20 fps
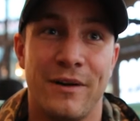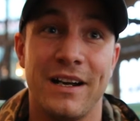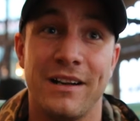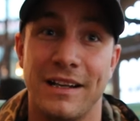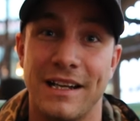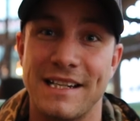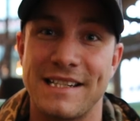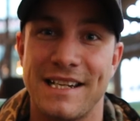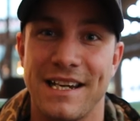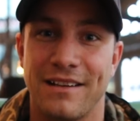
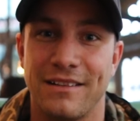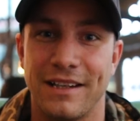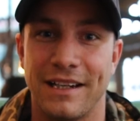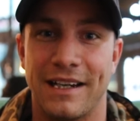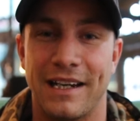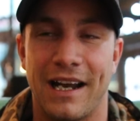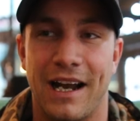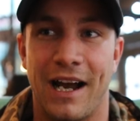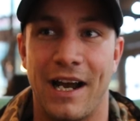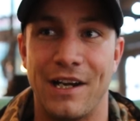
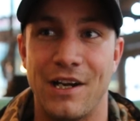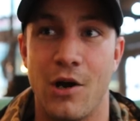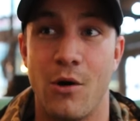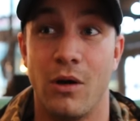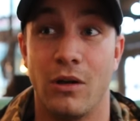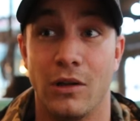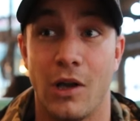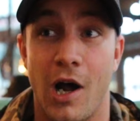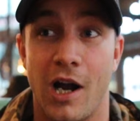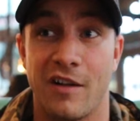Realistically, I
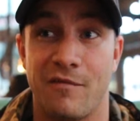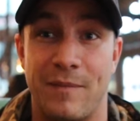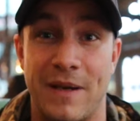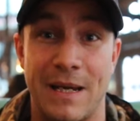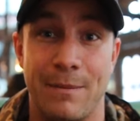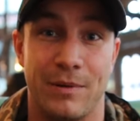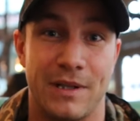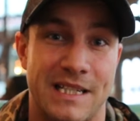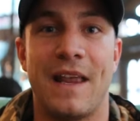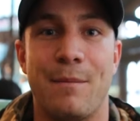know a lot of
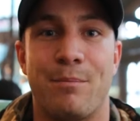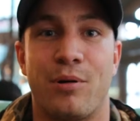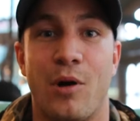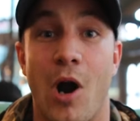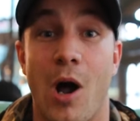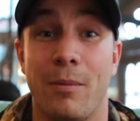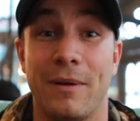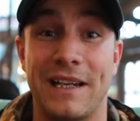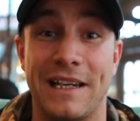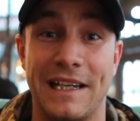people, they
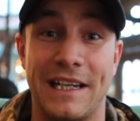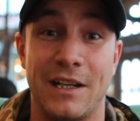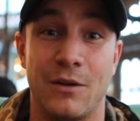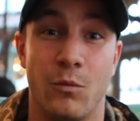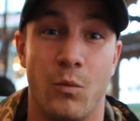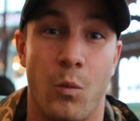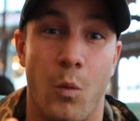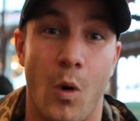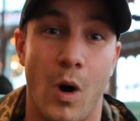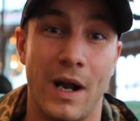probably eat
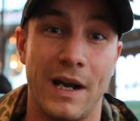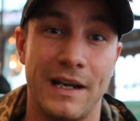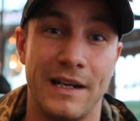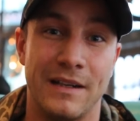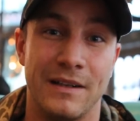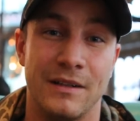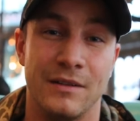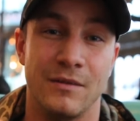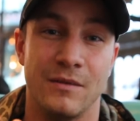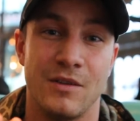
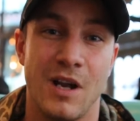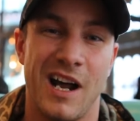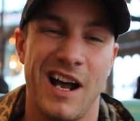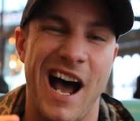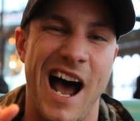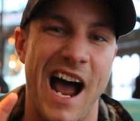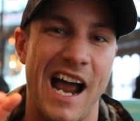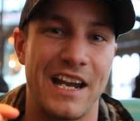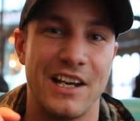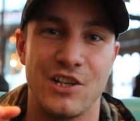one
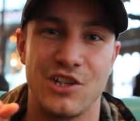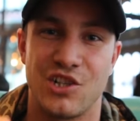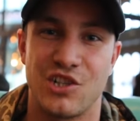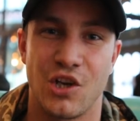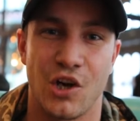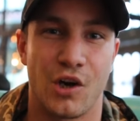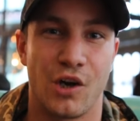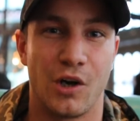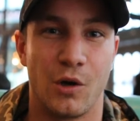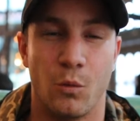high in
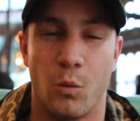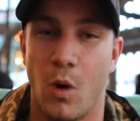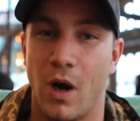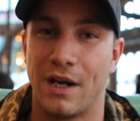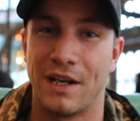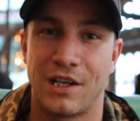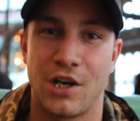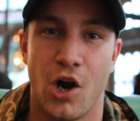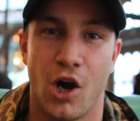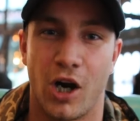sugar,
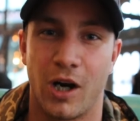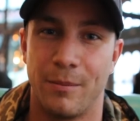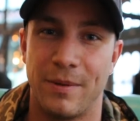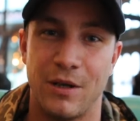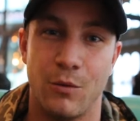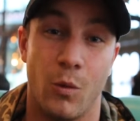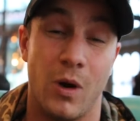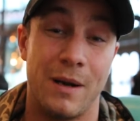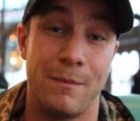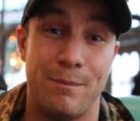one
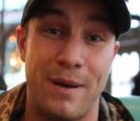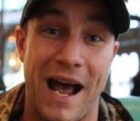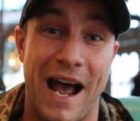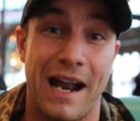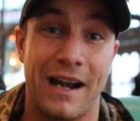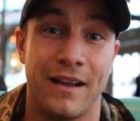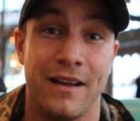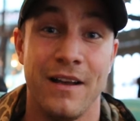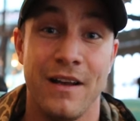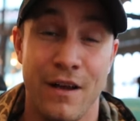carby, one
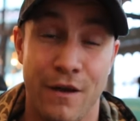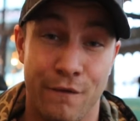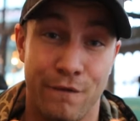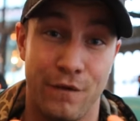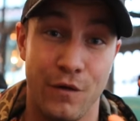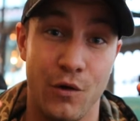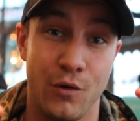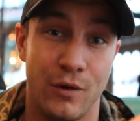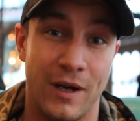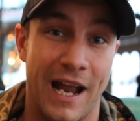bad
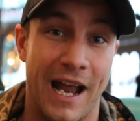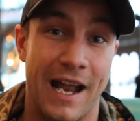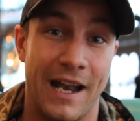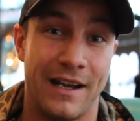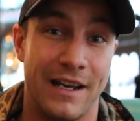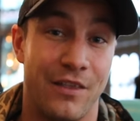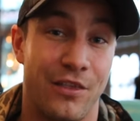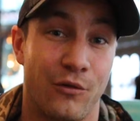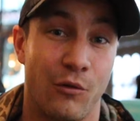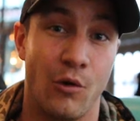food,
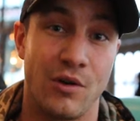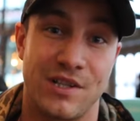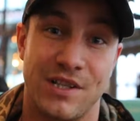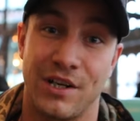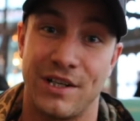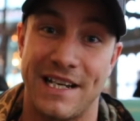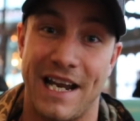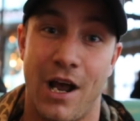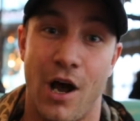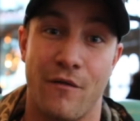and it throws
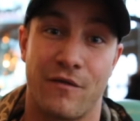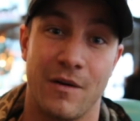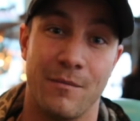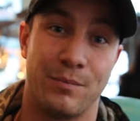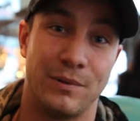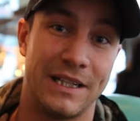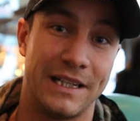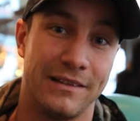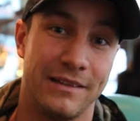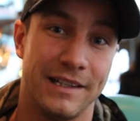their day off
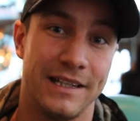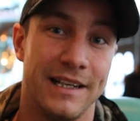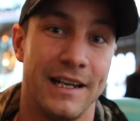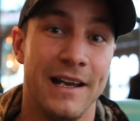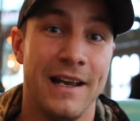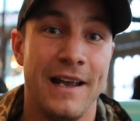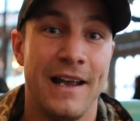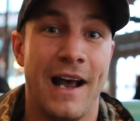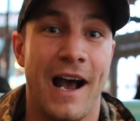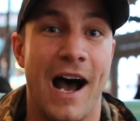completely,
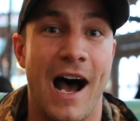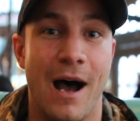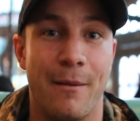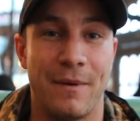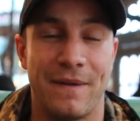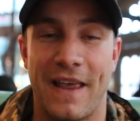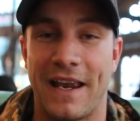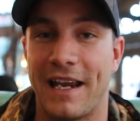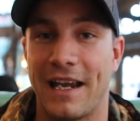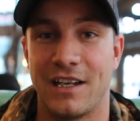
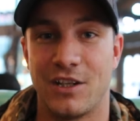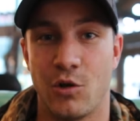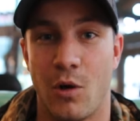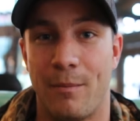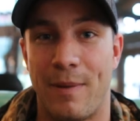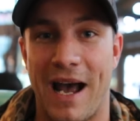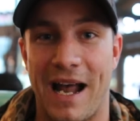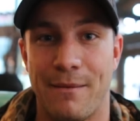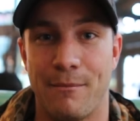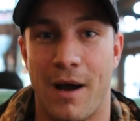and they get into
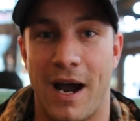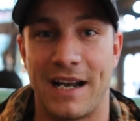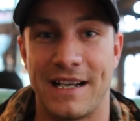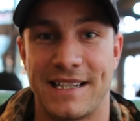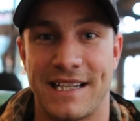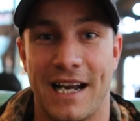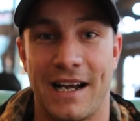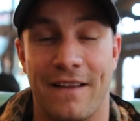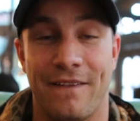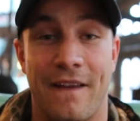a bad
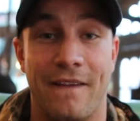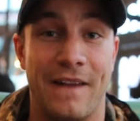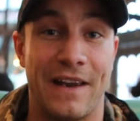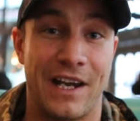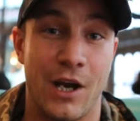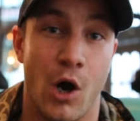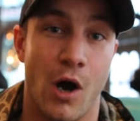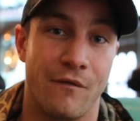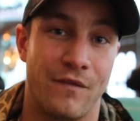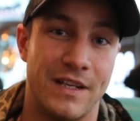mindset, and then
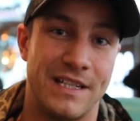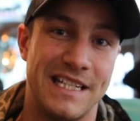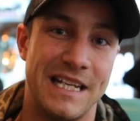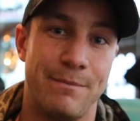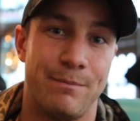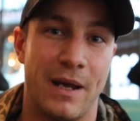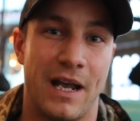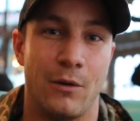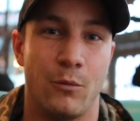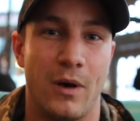they go off the
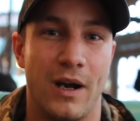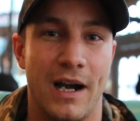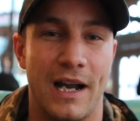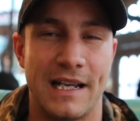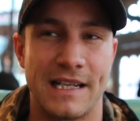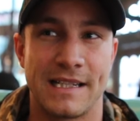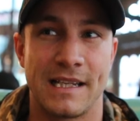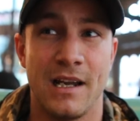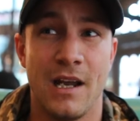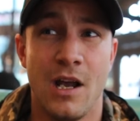deep end,
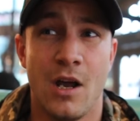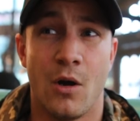whereas